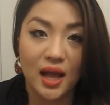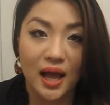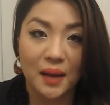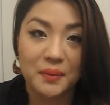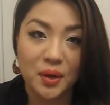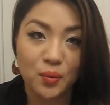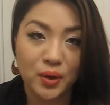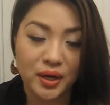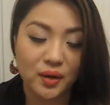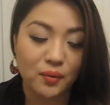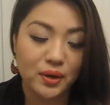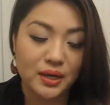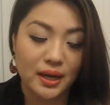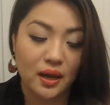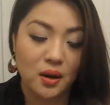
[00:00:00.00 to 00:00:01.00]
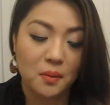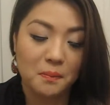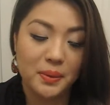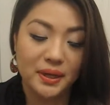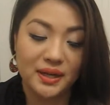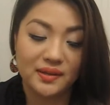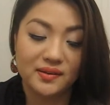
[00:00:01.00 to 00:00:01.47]
I'm not wearing it right now
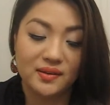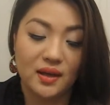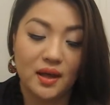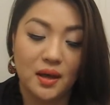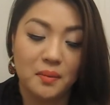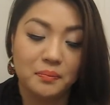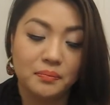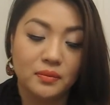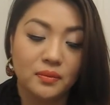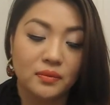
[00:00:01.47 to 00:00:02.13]
but it's um,